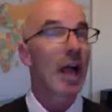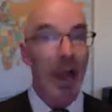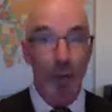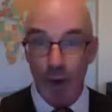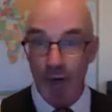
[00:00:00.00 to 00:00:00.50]

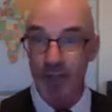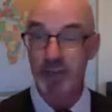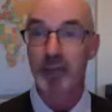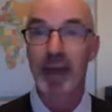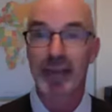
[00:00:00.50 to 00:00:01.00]
I wanted
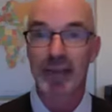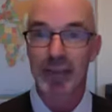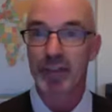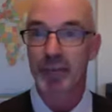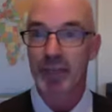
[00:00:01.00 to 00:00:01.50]
to make
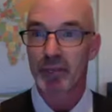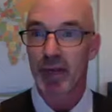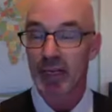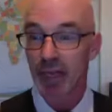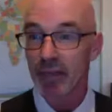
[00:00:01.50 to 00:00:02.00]
this be
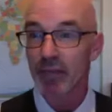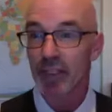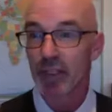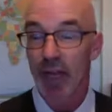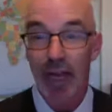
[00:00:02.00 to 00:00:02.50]
my
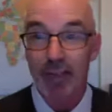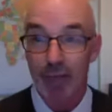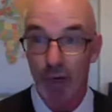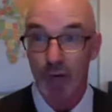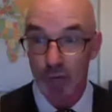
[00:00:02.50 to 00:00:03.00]
livelihood. I
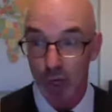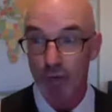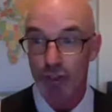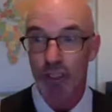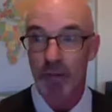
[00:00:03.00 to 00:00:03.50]
love
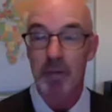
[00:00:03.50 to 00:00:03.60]
coaching.